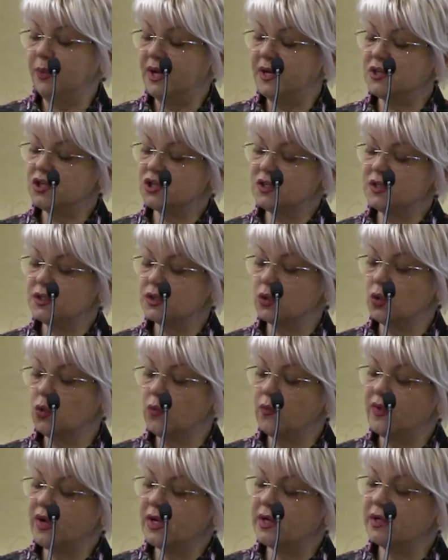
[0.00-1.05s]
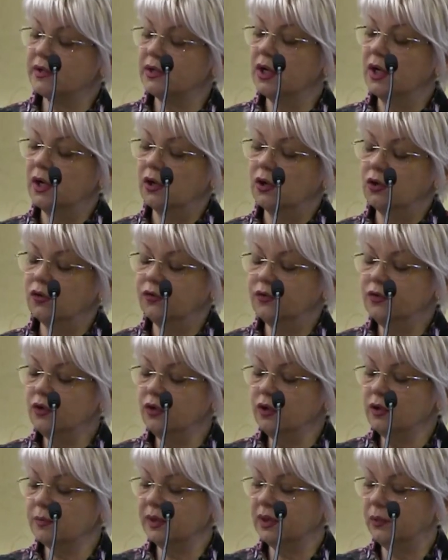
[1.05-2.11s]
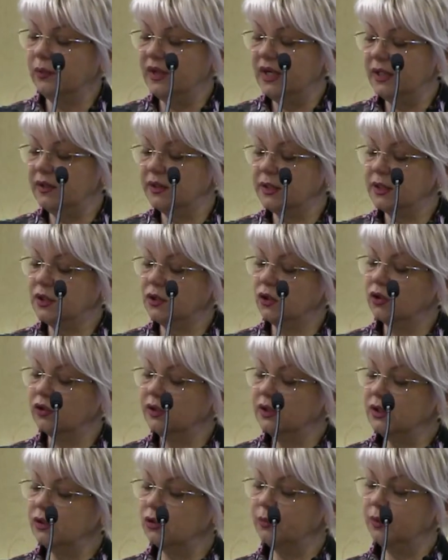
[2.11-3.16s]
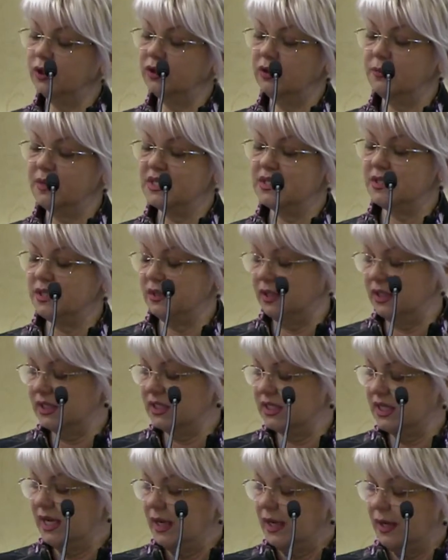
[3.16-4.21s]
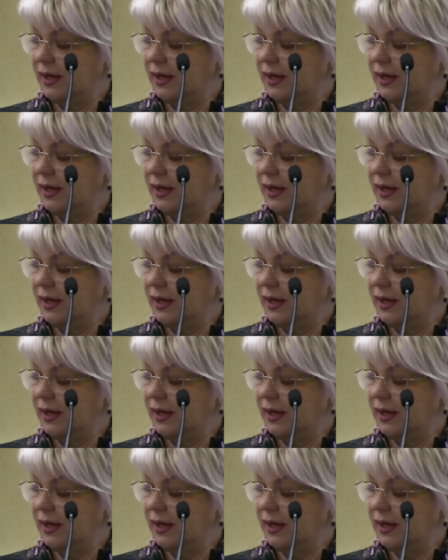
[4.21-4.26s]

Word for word: patients who were of normal weight according to body mass index